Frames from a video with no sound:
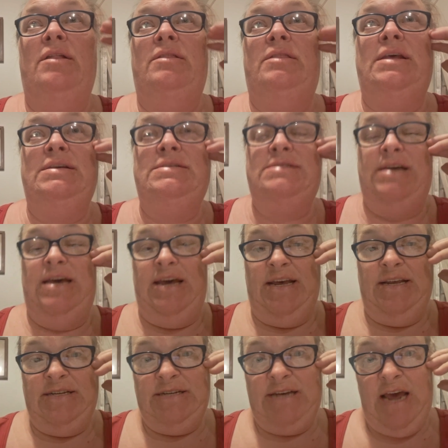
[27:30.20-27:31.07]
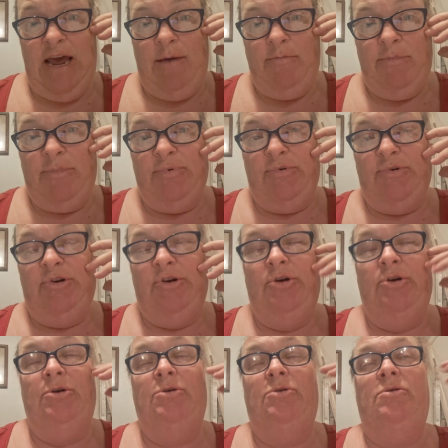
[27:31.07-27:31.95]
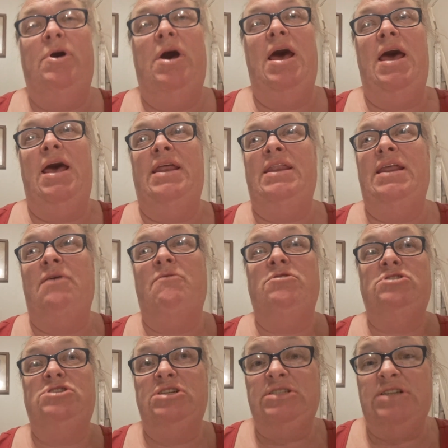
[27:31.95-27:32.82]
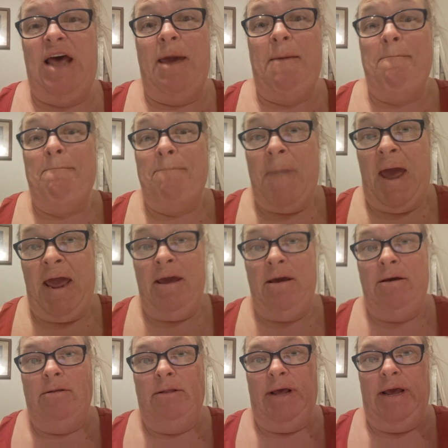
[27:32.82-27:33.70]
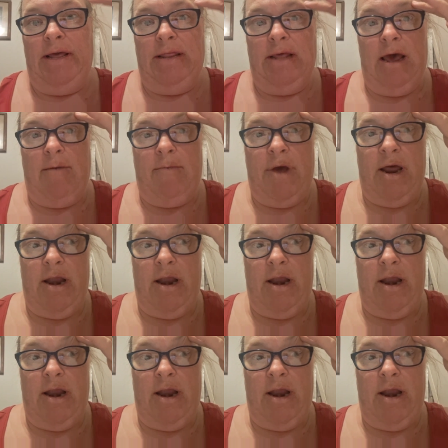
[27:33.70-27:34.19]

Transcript: these kids came through and they were just like mangling them,